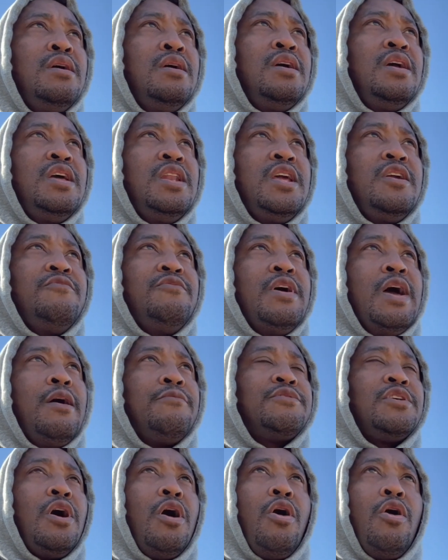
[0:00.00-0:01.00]
And even
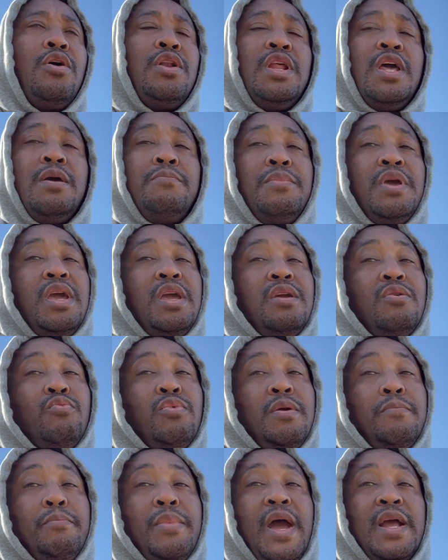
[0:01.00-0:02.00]
after all that, man, he
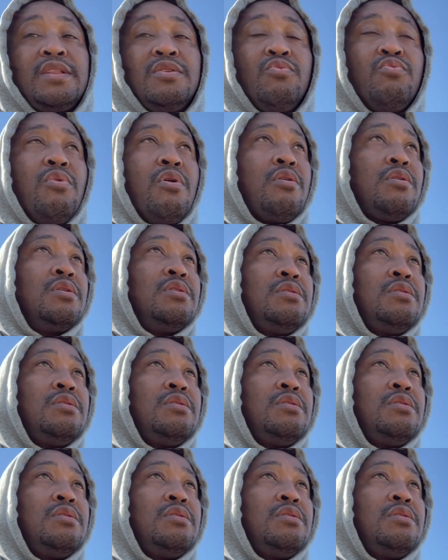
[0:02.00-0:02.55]
went back to work.